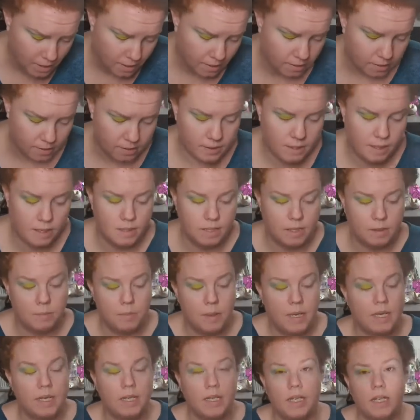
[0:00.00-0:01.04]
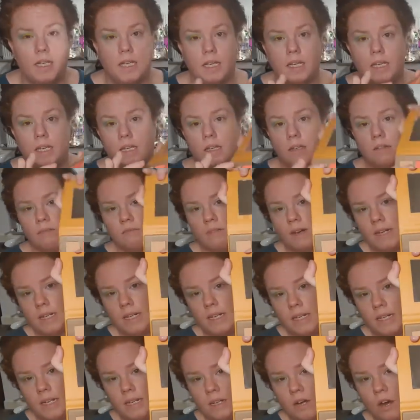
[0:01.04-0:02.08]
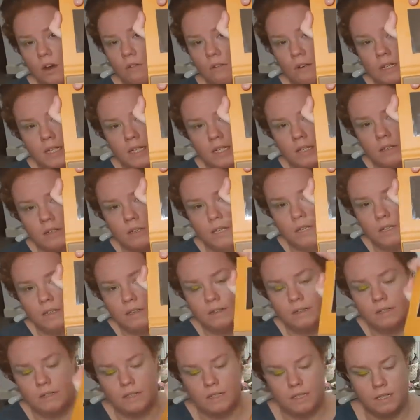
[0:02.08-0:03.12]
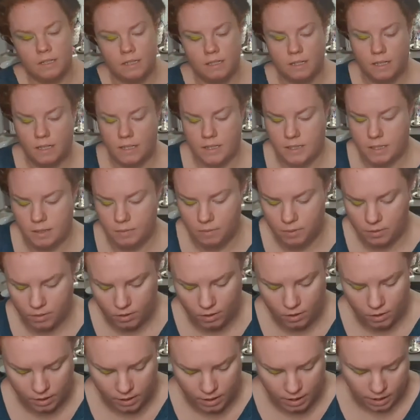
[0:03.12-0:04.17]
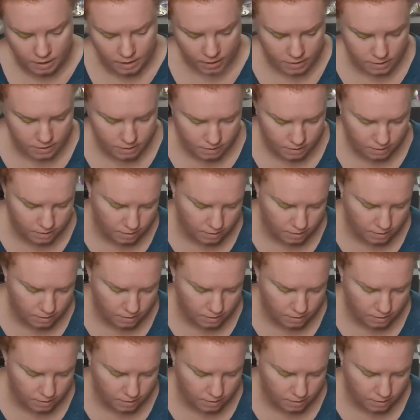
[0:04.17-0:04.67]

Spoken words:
It's like this pinky, reddy, corally colour. So let's see what colour that is.